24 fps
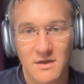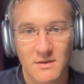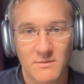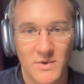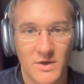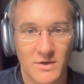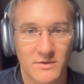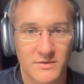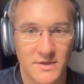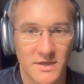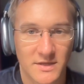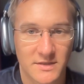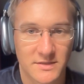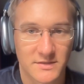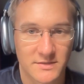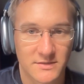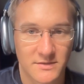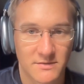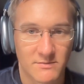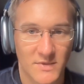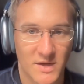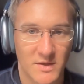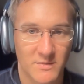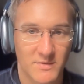about that. So
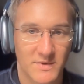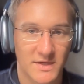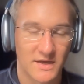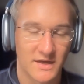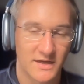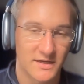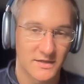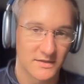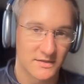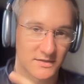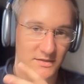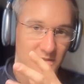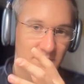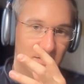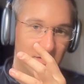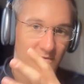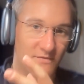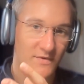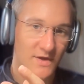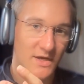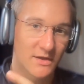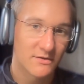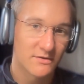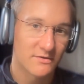it might be like, this is a
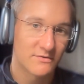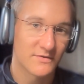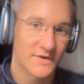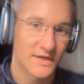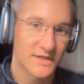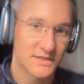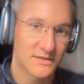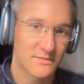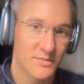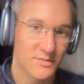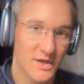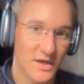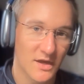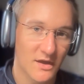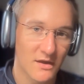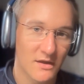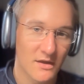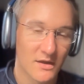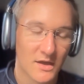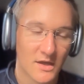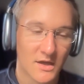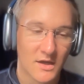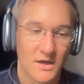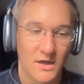really good
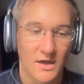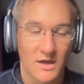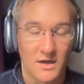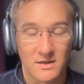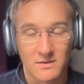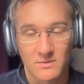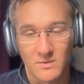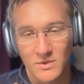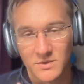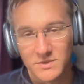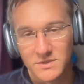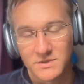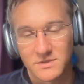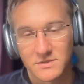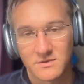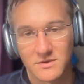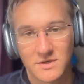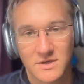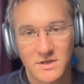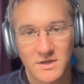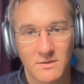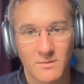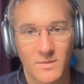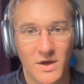recipe, and I'm also
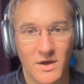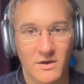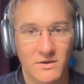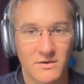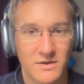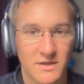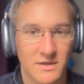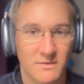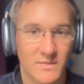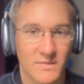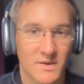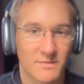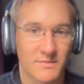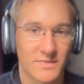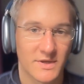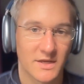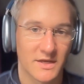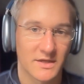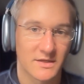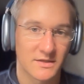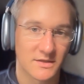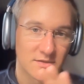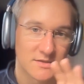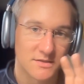certain about it. It might be
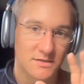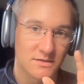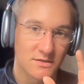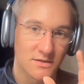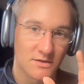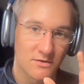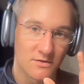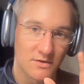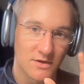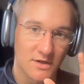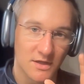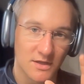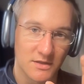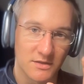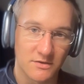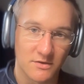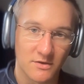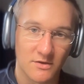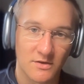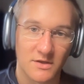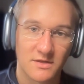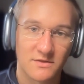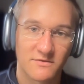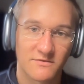like, this is a good
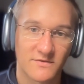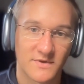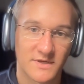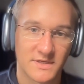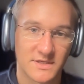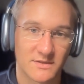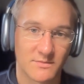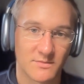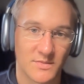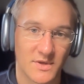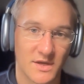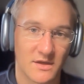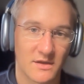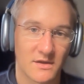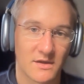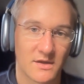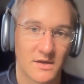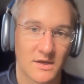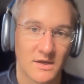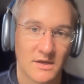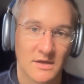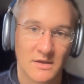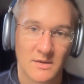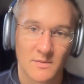alternative recipe,
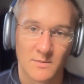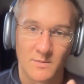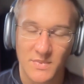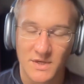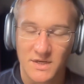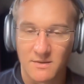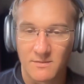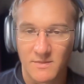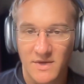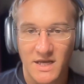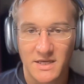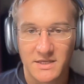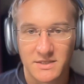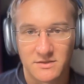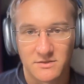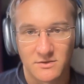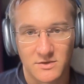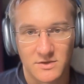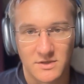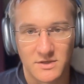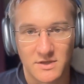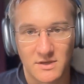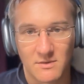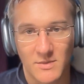but I'm less
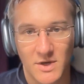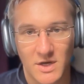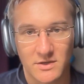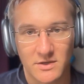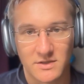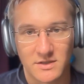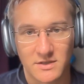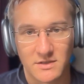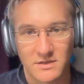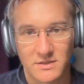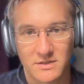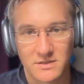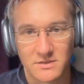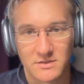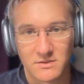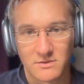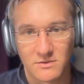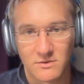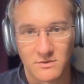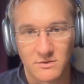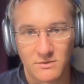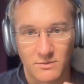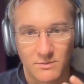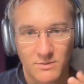certain about it. And
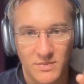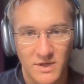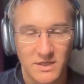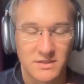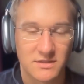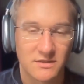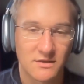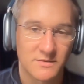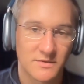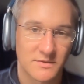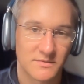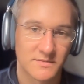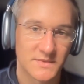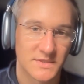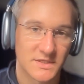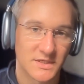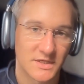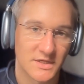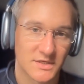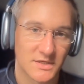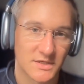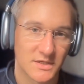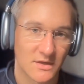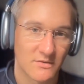so Bayesian
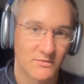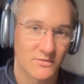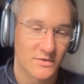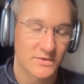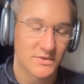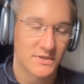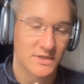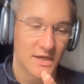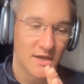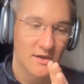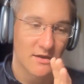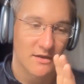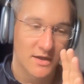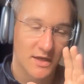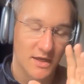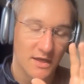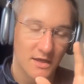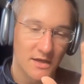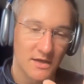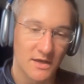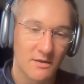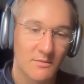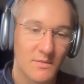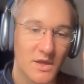optimization then will say, okay,
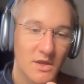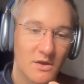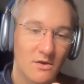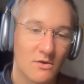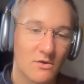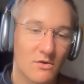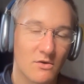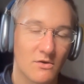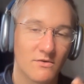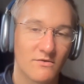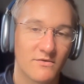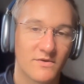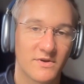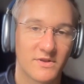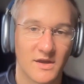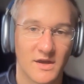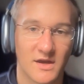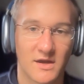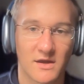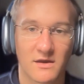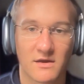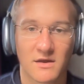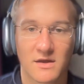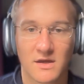let me go over
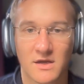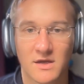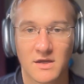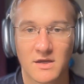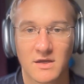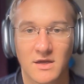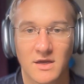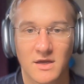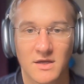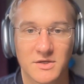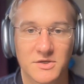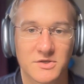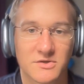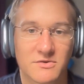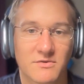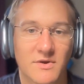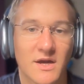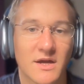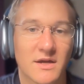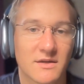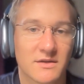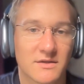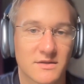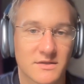there and
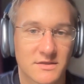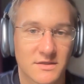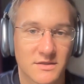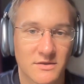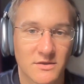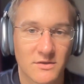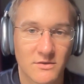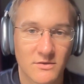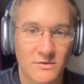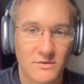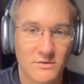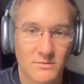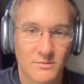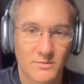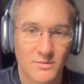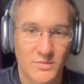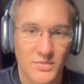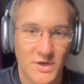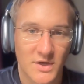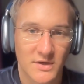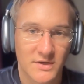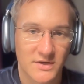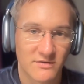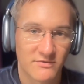try this new
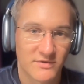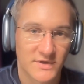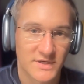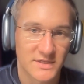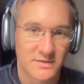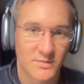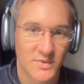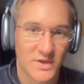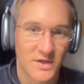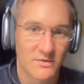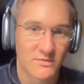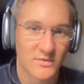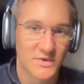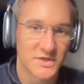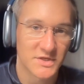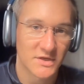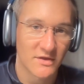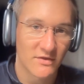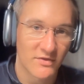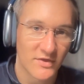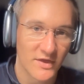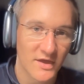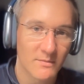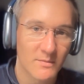brownie recipe, which I
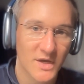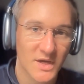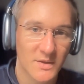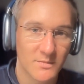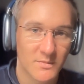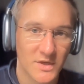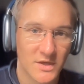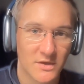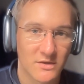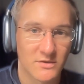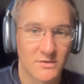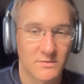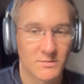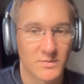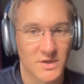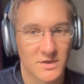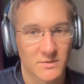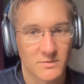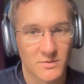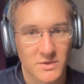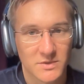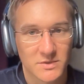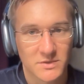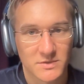think might be good, but
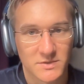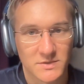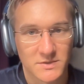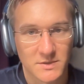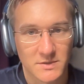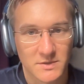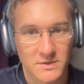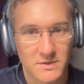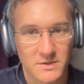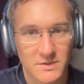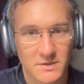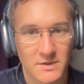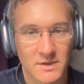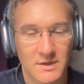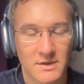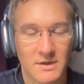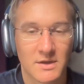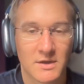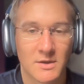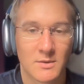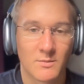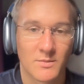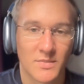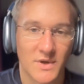I'm not too certain.
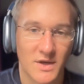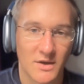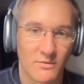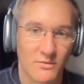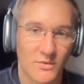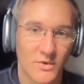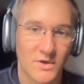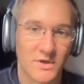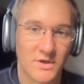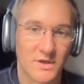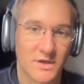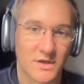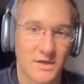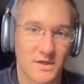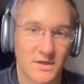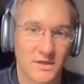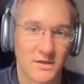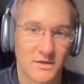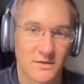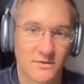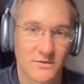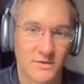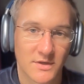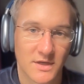But I want to,
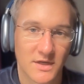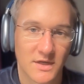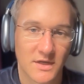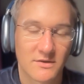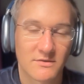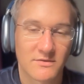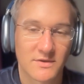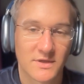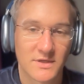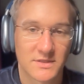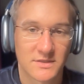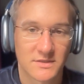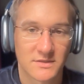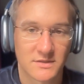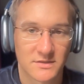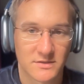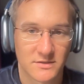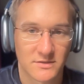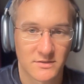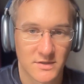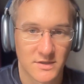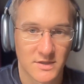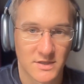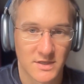increase the
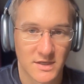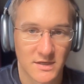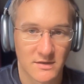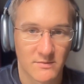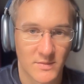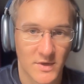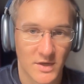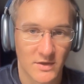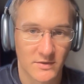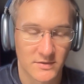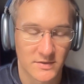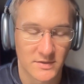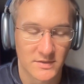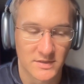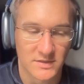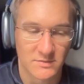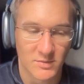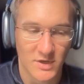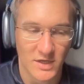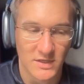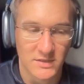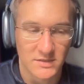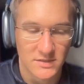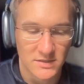certainty about this
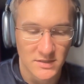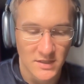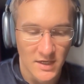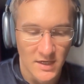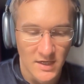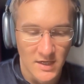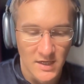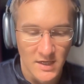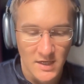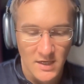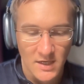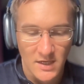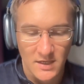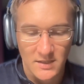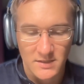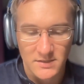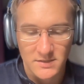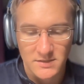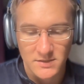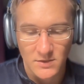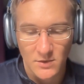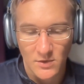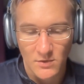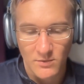space. And
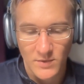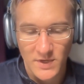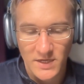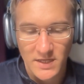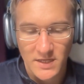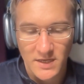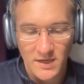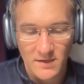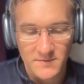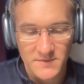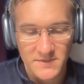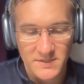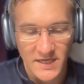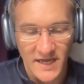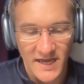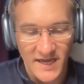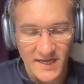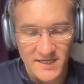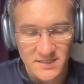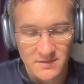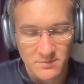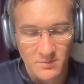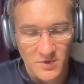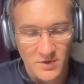so when it comes to
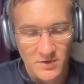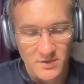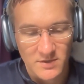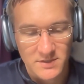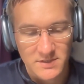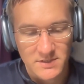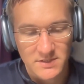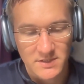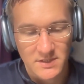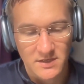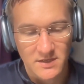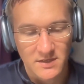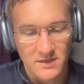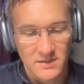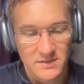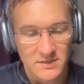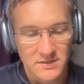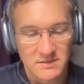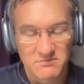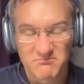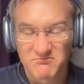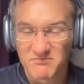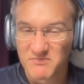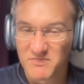experts,
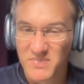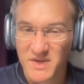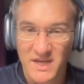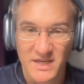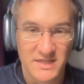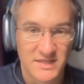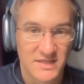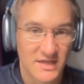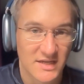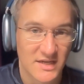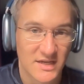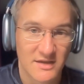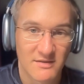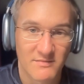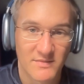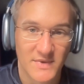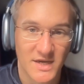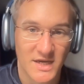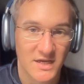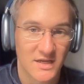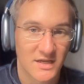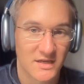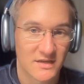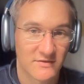there's basically
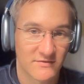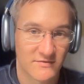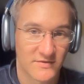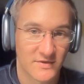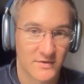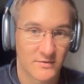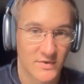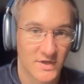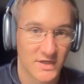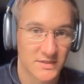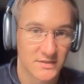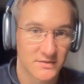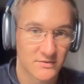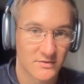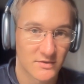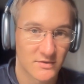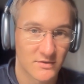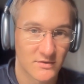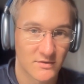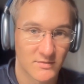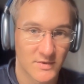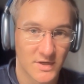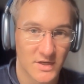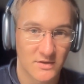many different ways to
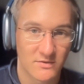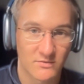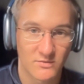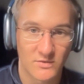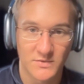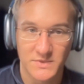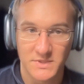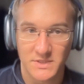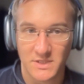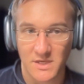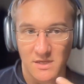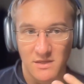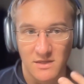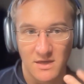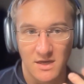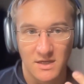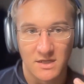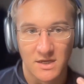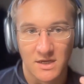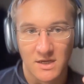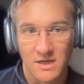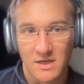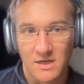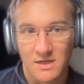go about it. We'll see that
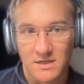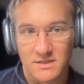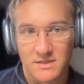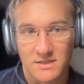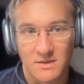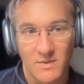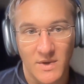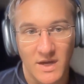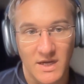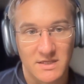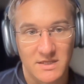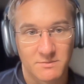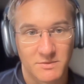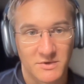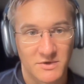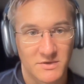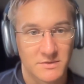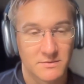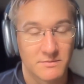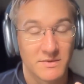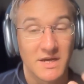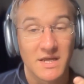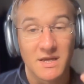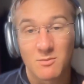some experts
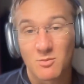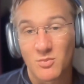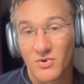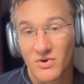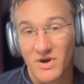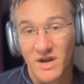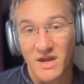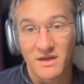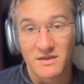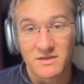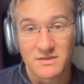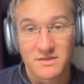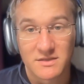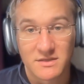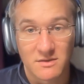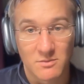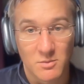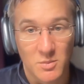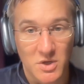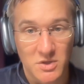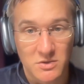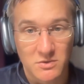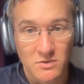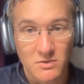really embrace the
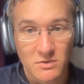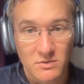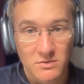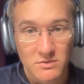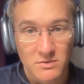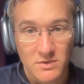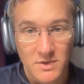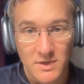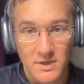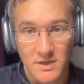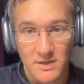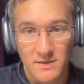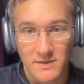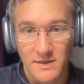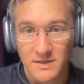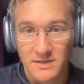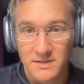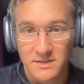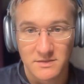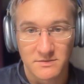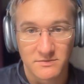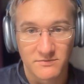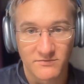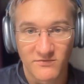model.
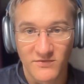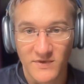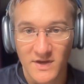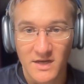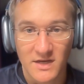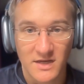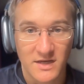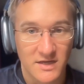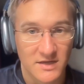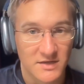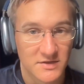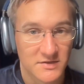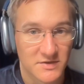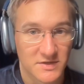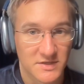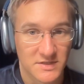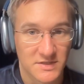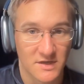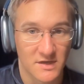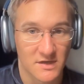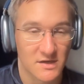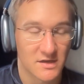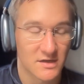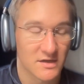That's really
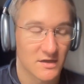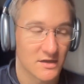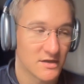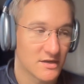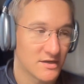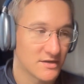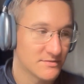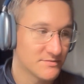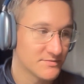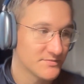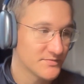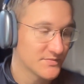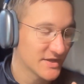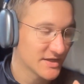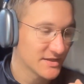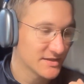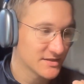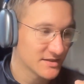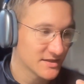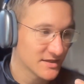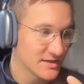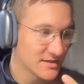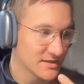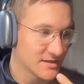interesting.
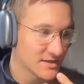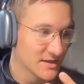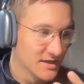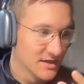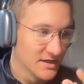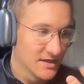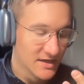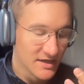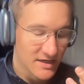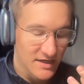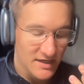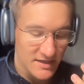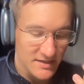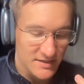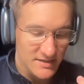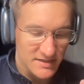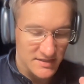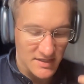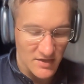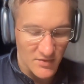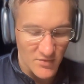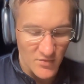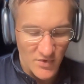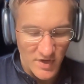It's in
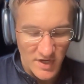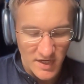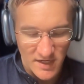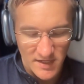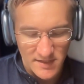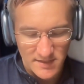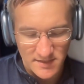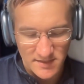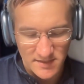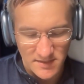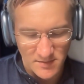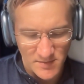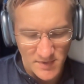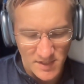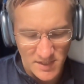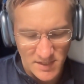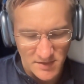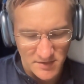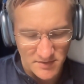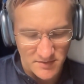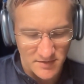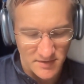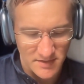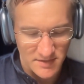some way, it's similar
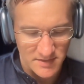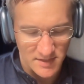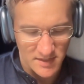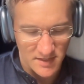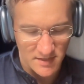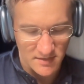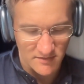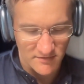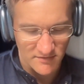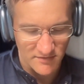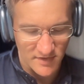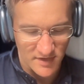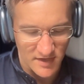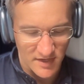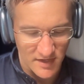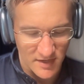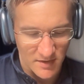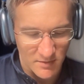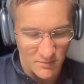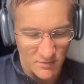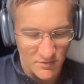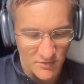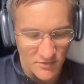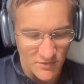to this kind of like
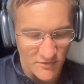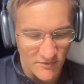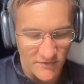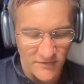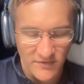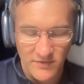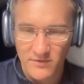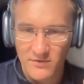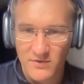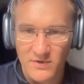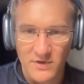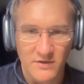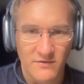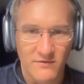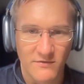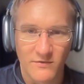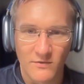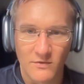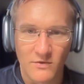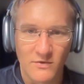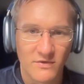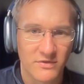move 34